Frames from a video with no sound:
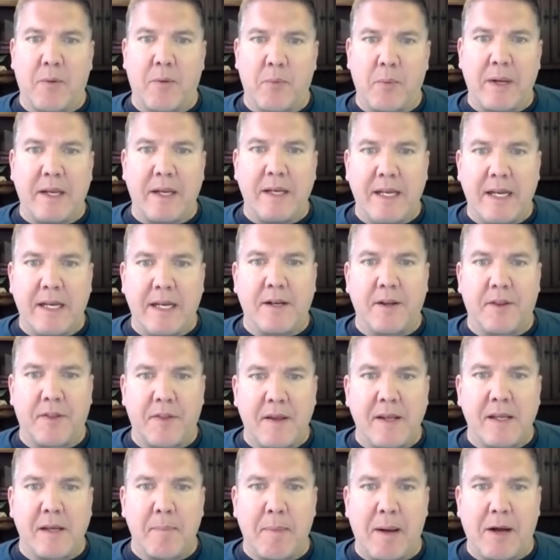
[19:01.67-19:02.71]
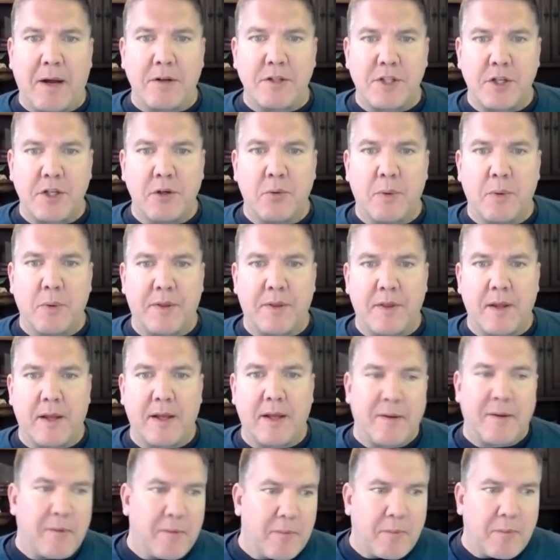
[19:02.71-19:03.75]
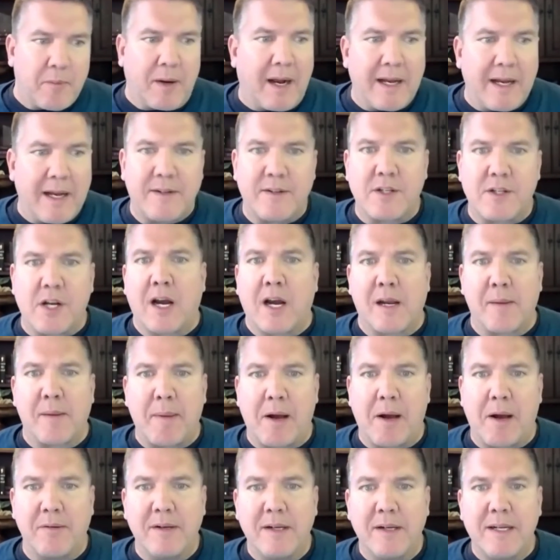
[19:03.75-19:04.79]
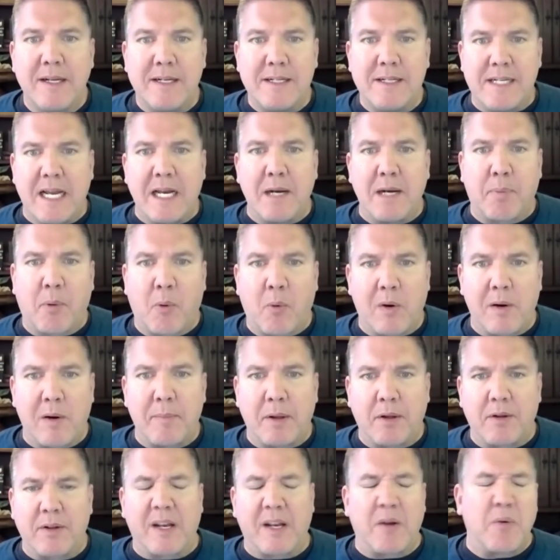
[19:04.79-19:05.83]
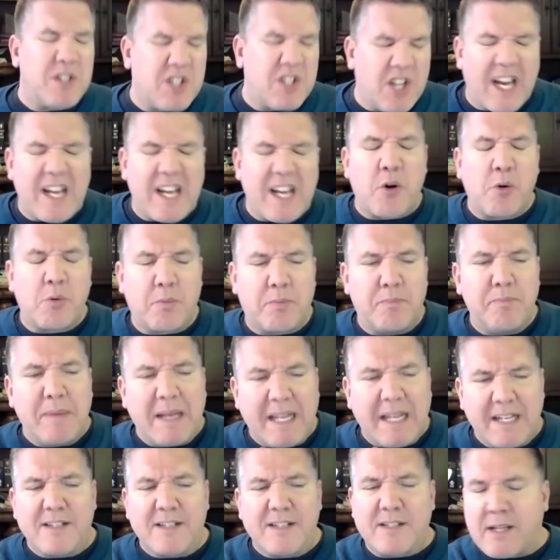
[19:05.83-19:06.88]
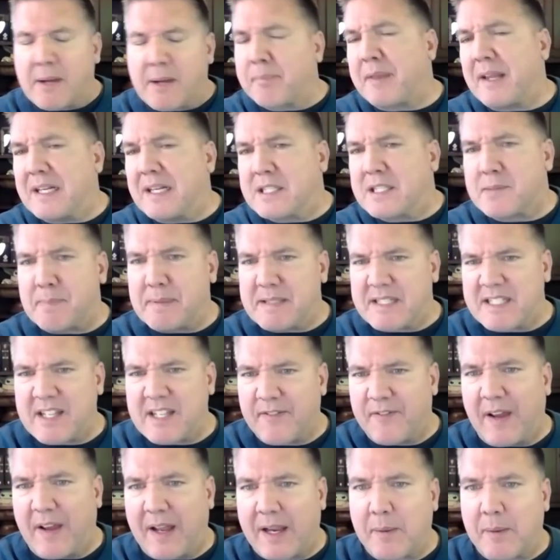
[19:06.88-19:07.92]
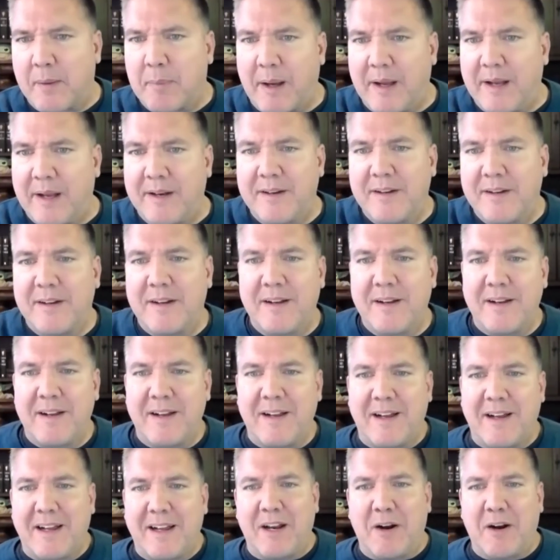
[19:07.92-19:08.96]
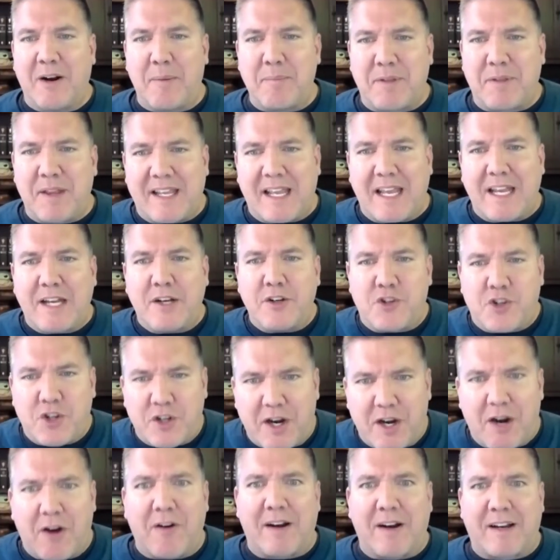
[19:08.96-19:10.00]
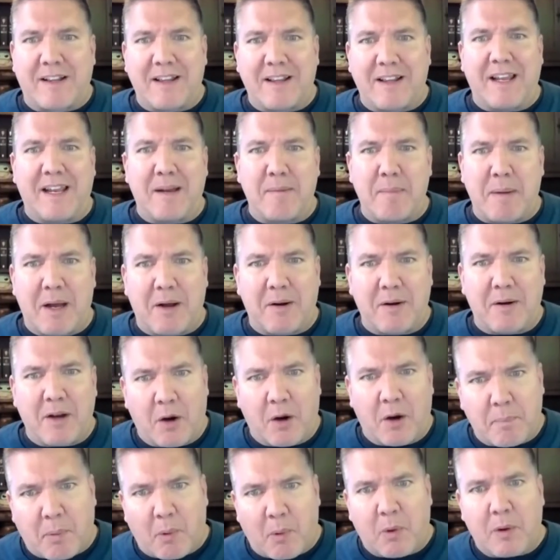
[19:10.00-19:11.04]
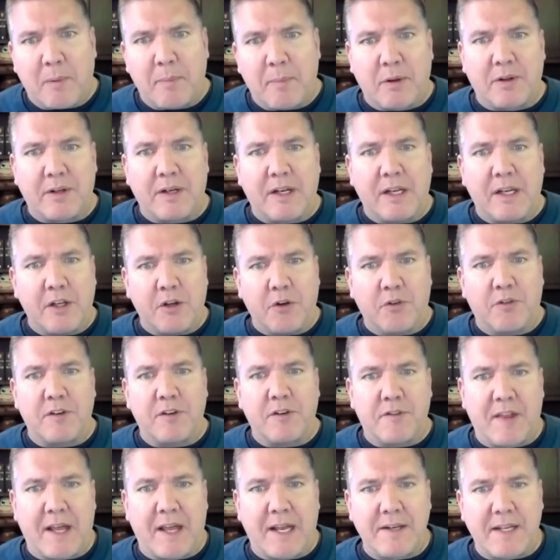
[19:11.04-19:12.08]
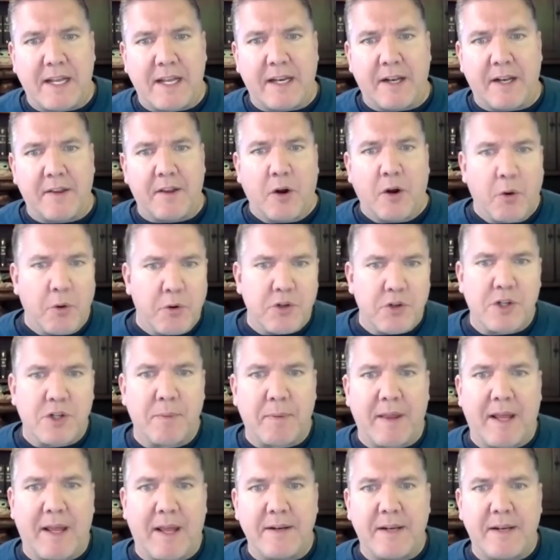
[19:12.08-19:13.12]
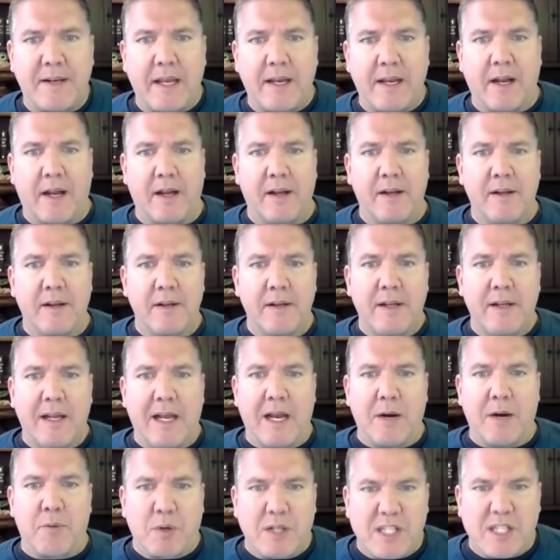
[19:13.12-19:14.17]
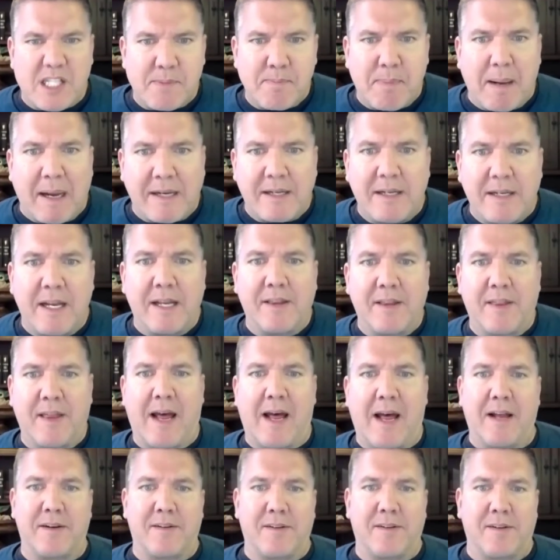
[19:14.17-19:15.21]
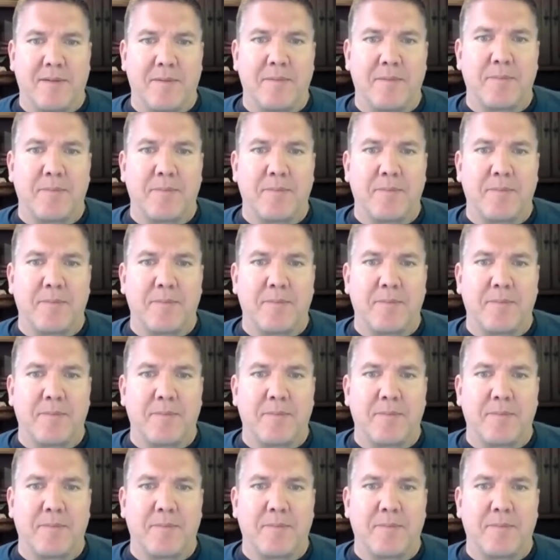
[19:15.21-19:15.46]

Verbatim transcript: that we need to think about too with the, when i talk about data portability which i know means something specific but you know i'm thinking generically about our portability and usage of that data the ownership of that data and yes. respecting that